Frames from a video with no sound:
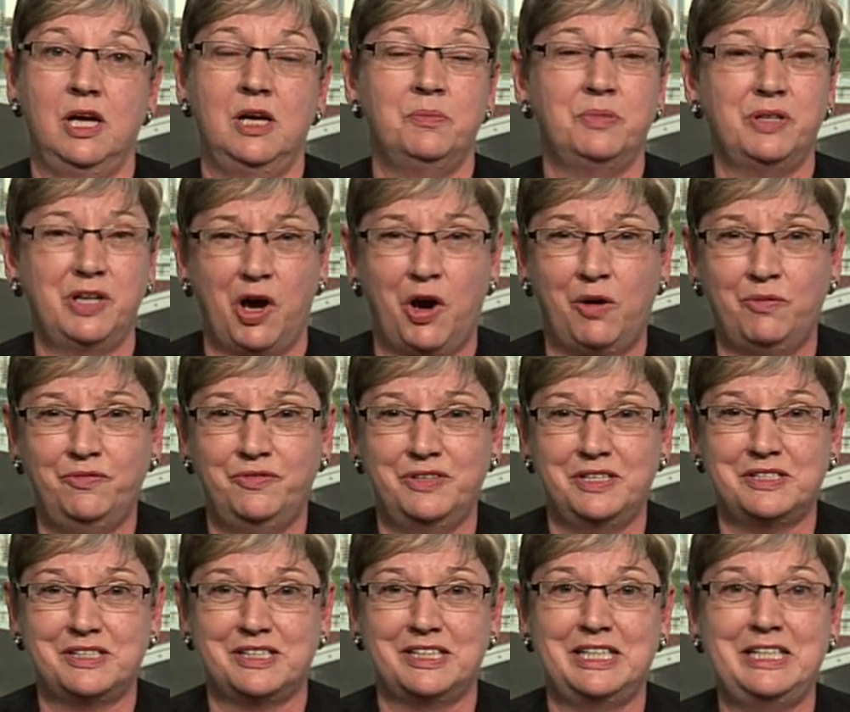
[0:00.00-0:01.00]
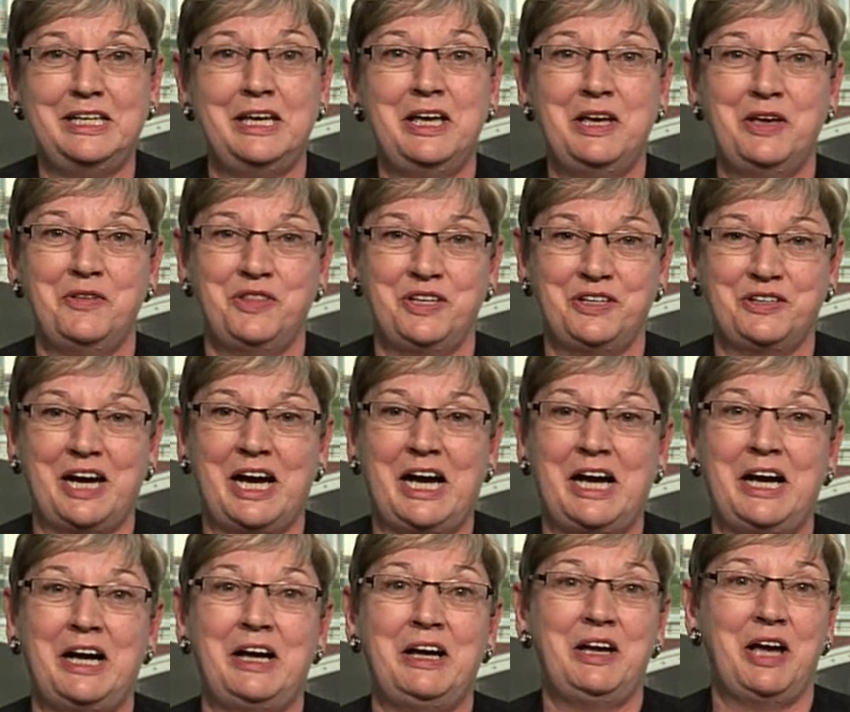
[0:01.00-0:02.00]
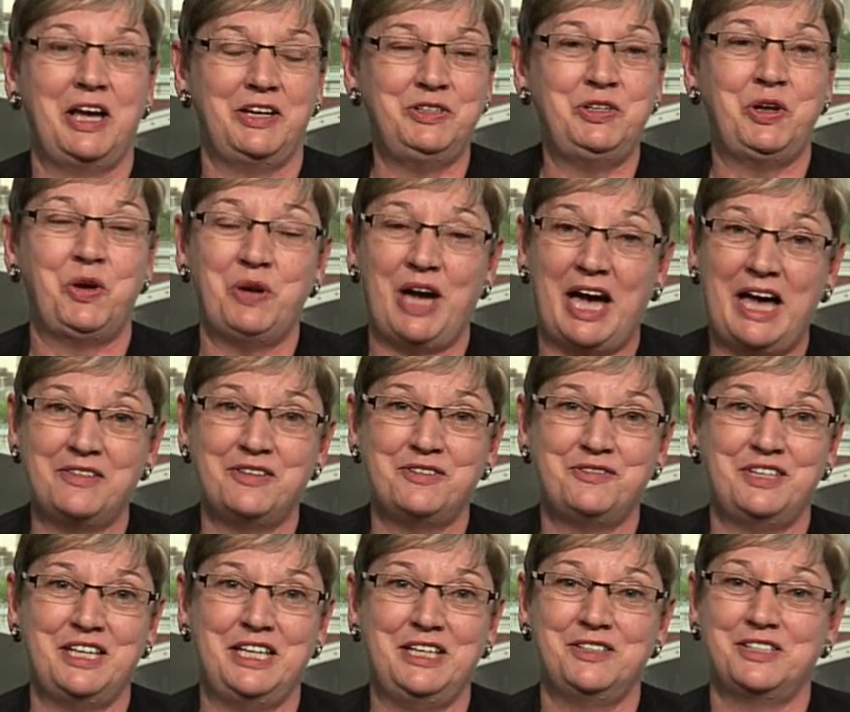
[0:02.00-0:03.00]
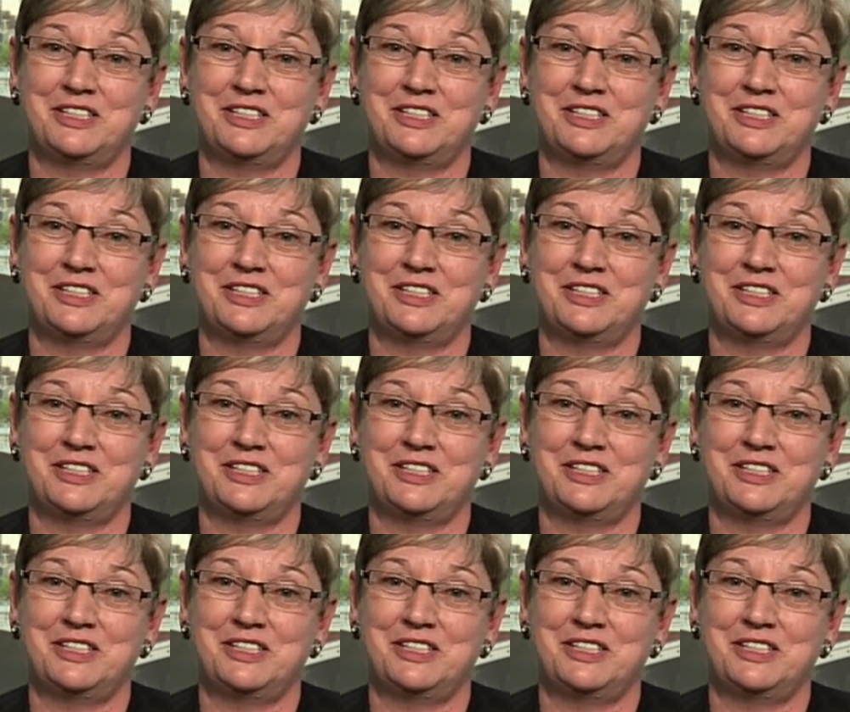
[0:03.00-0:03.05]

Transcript: But obviously there are, you know, other things